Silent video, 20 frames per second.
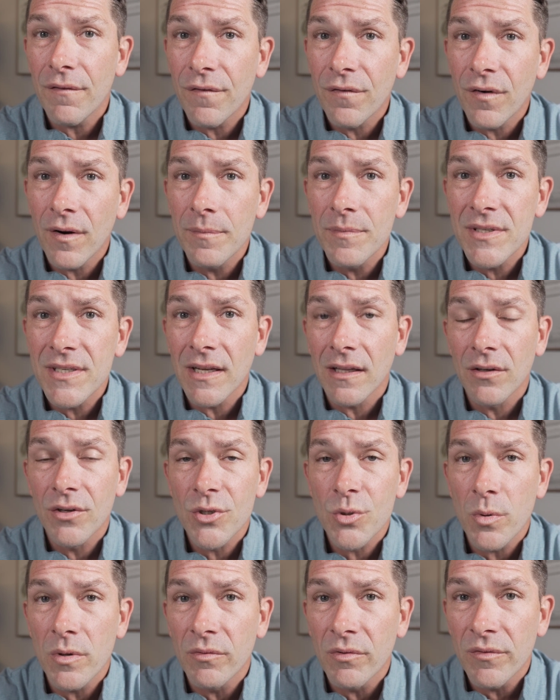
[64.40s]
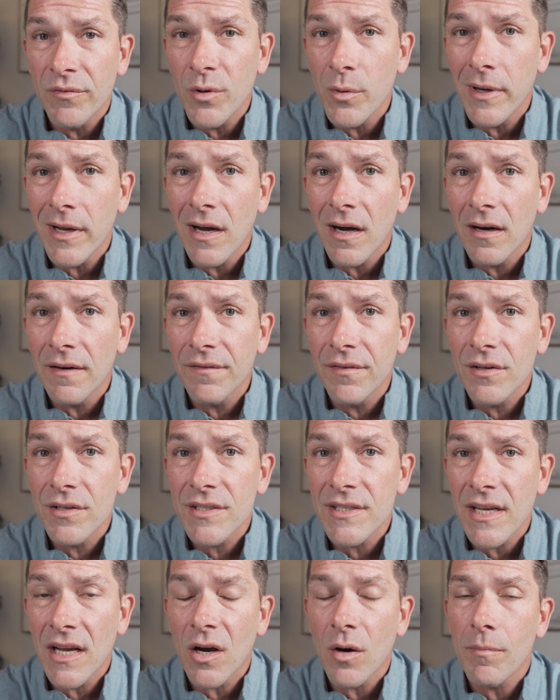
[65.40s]
from sellers when reviewing offers
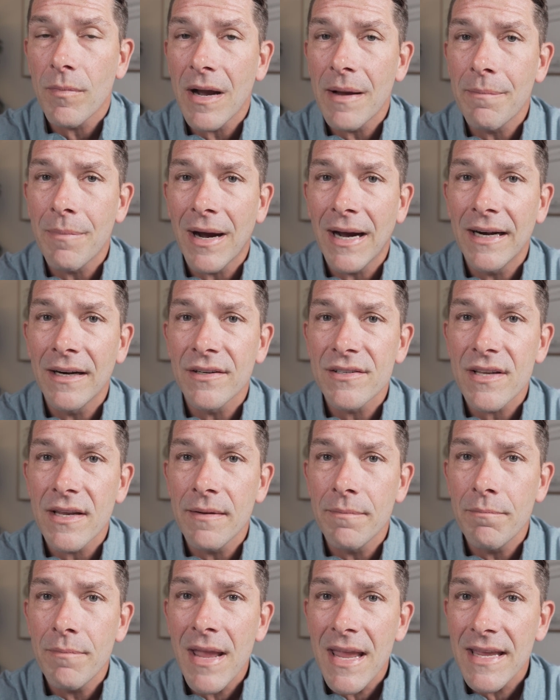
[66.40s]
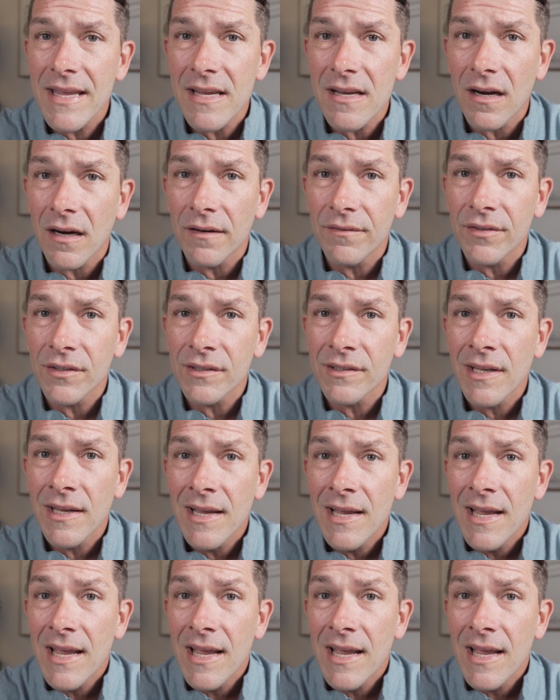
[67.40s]
to help my buyers in making offers.